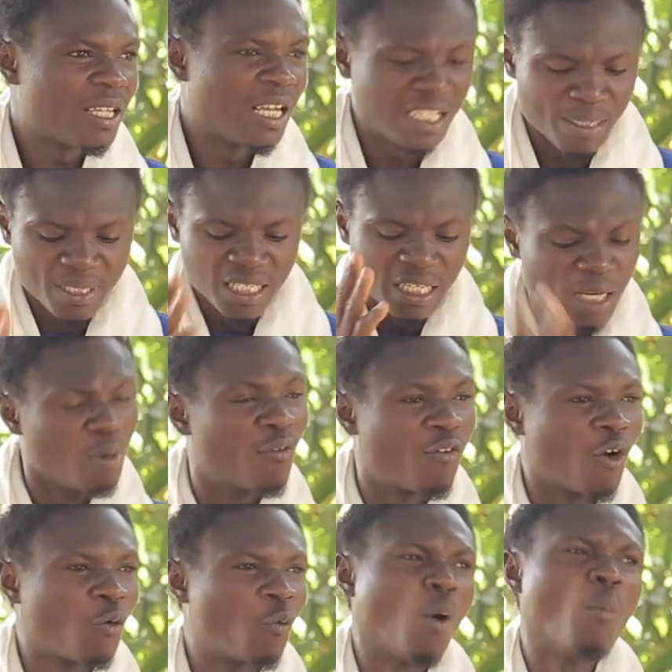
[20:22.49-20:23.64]
And to say Hebrew
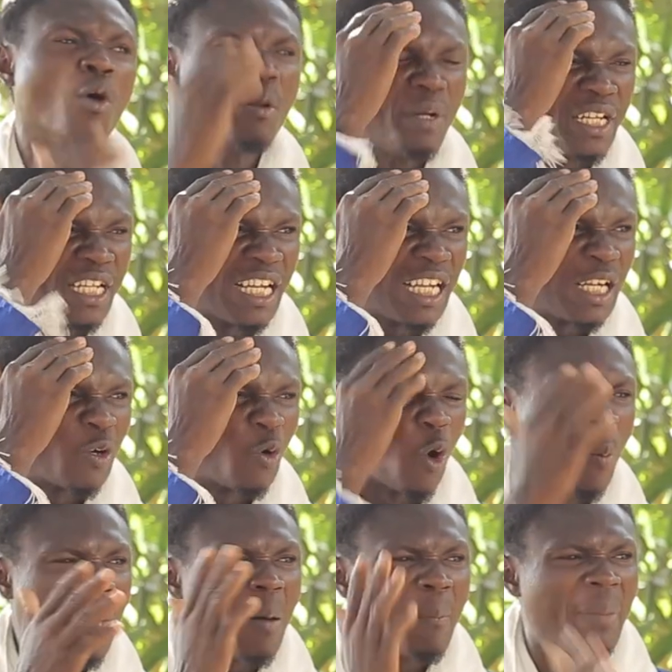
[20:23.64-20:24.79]
for no, Omonum dear,
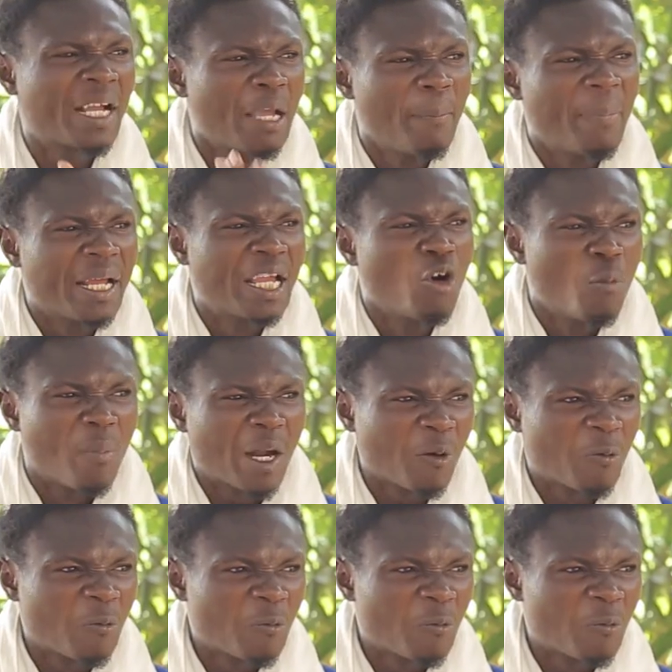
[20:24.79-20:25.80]
Omon breaking breaking woman.